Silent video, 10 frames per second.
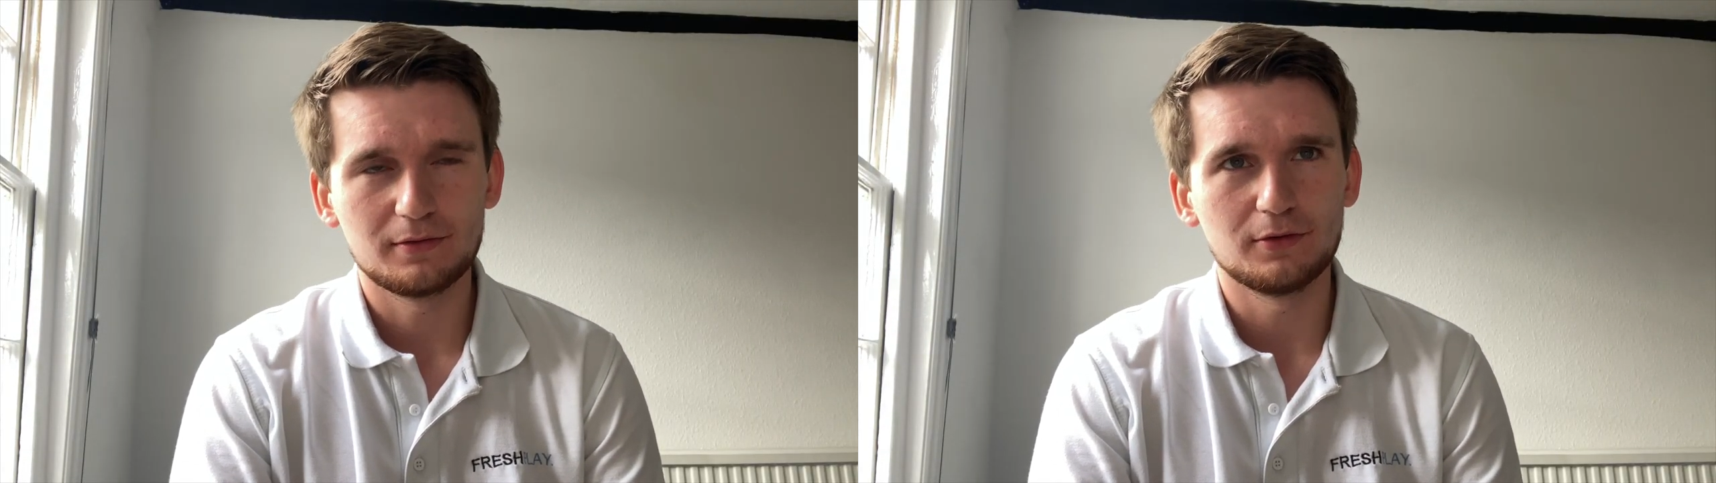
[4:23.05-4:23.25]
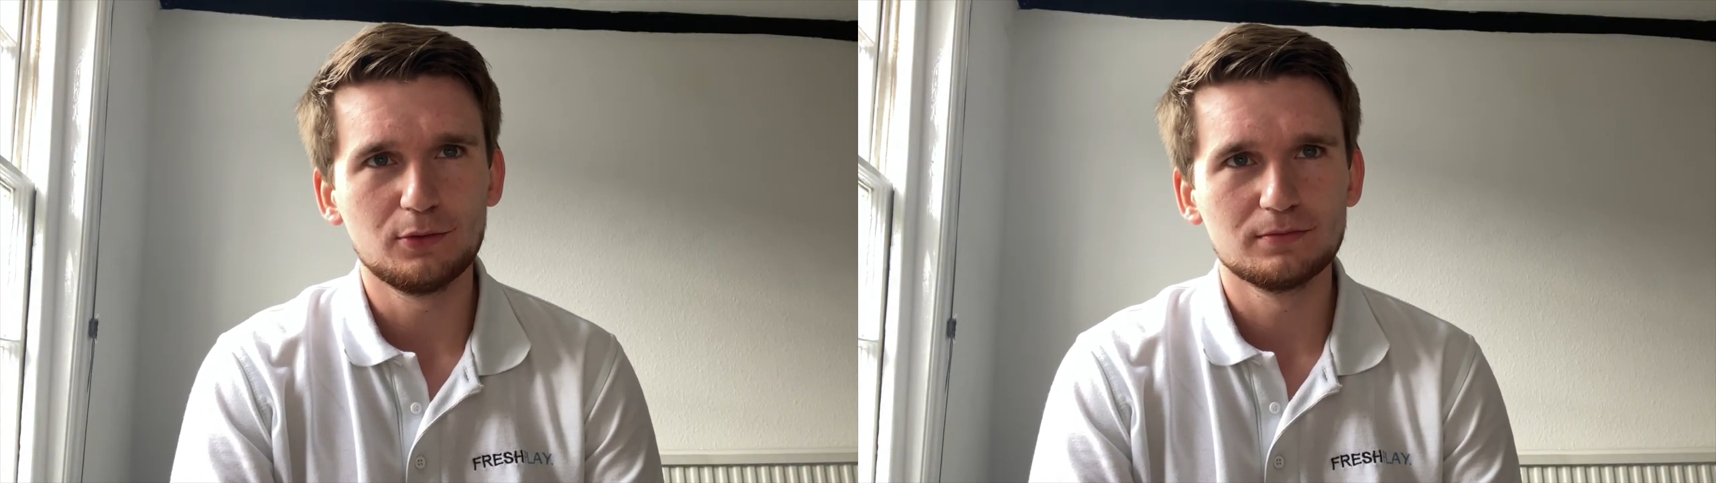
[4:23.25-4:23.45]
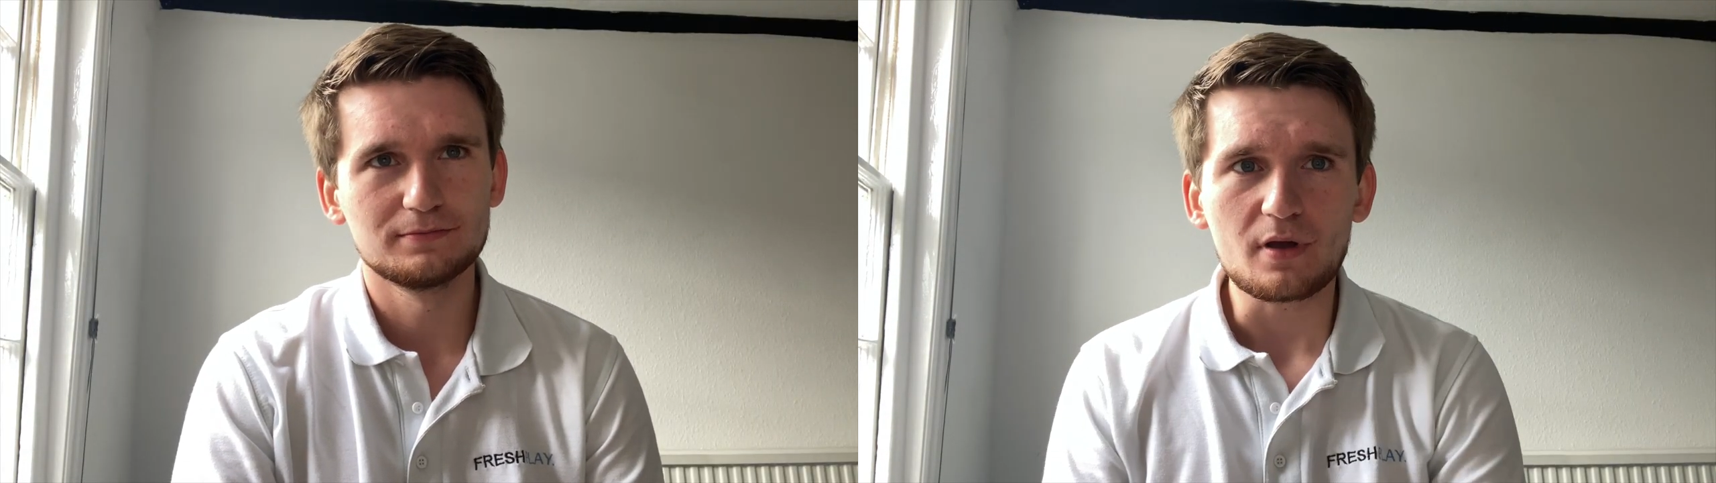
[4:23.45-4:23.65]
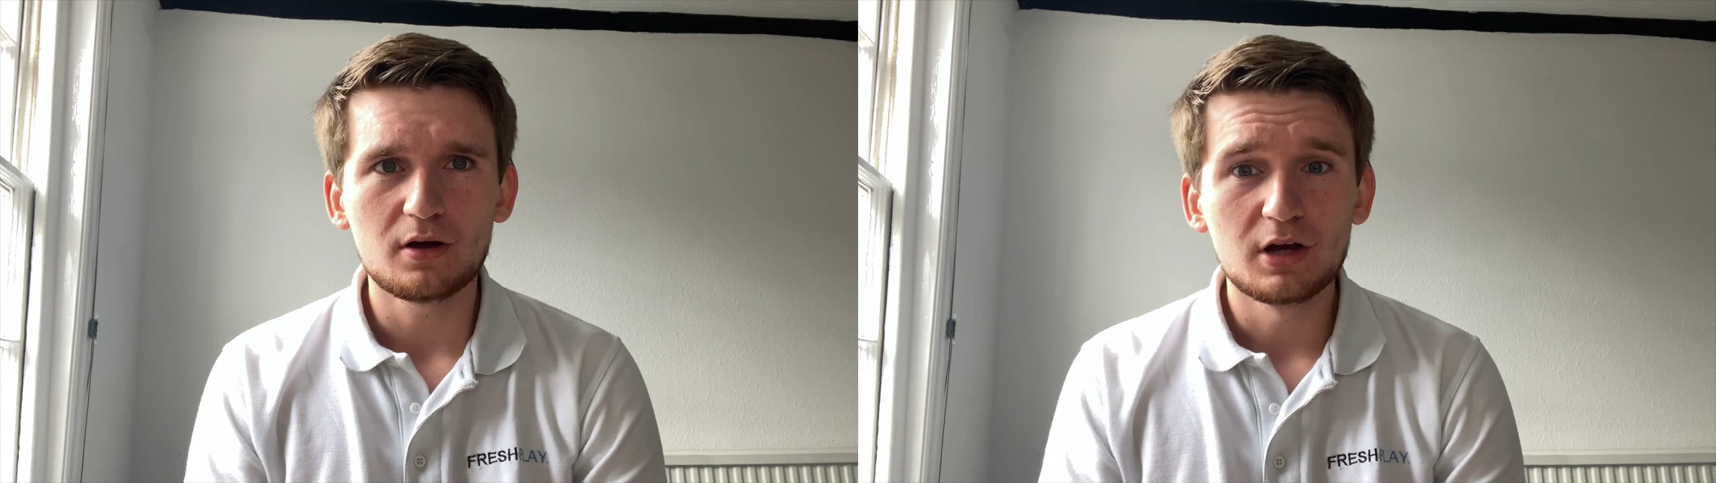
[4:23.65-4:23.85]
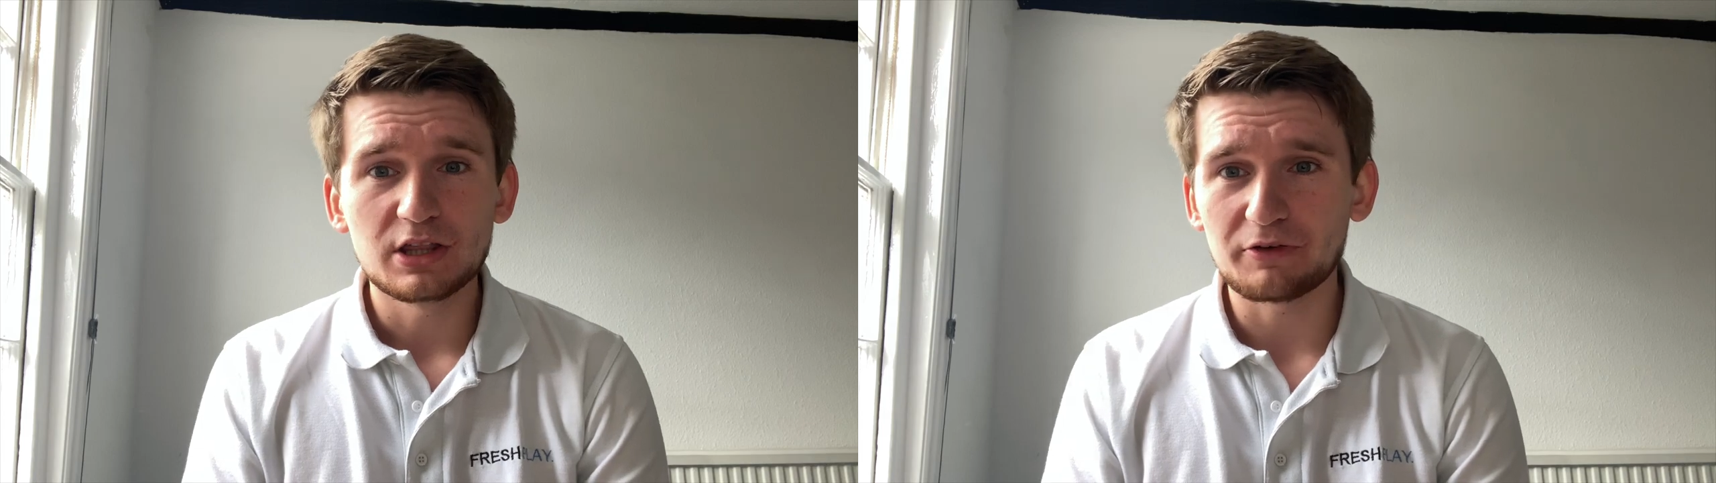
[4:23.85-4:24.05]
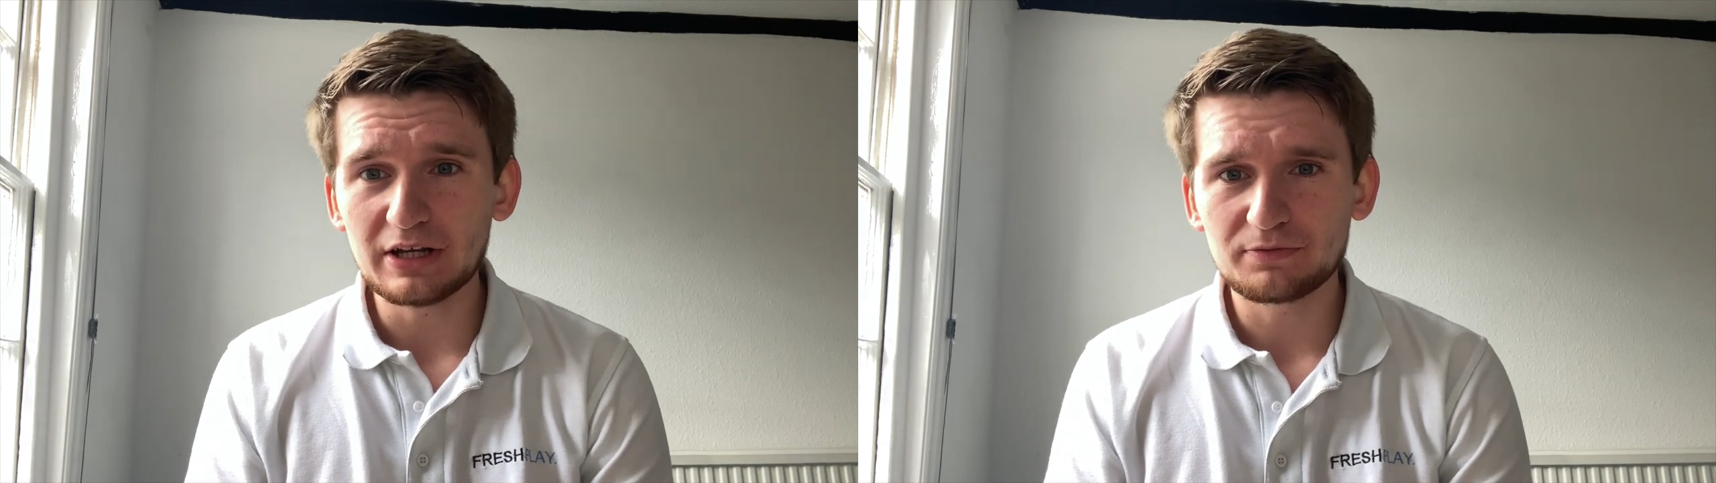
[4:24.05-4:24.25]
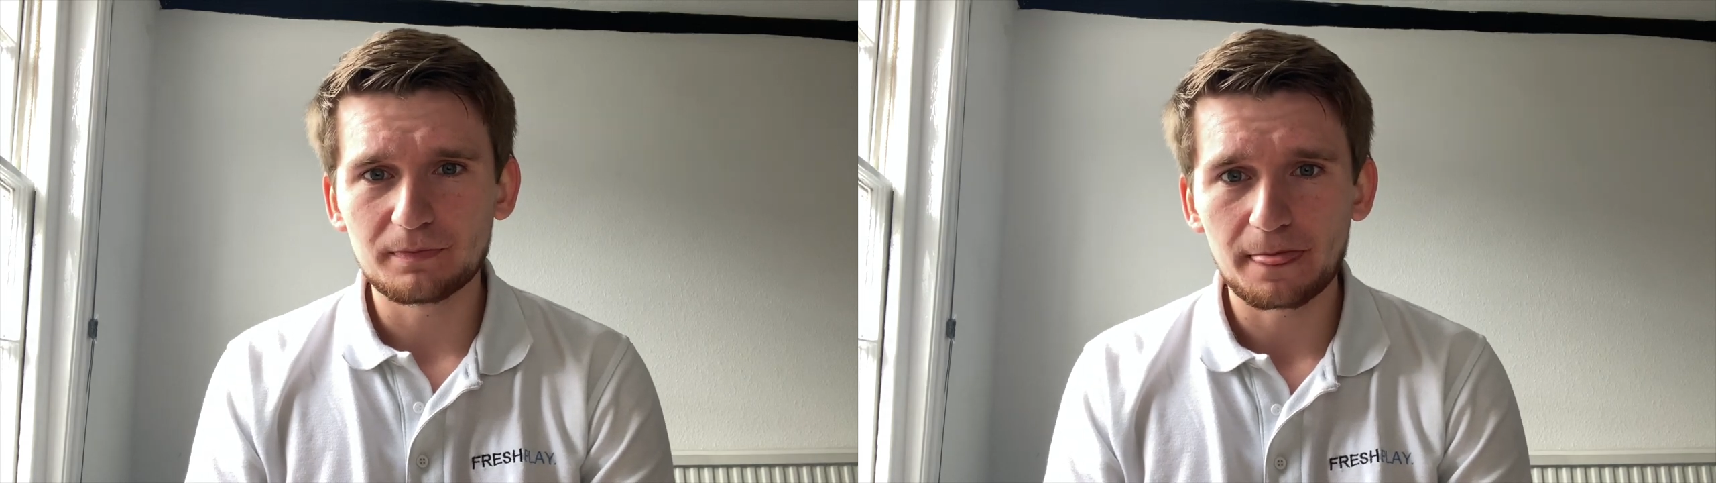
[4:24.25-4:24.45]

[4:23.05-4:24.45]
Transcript: Oh, The release